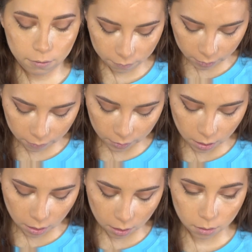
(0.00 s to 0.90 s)

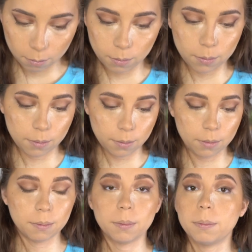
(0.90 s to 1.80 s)
fluffy
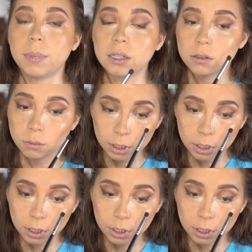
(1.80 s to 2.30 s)
pencil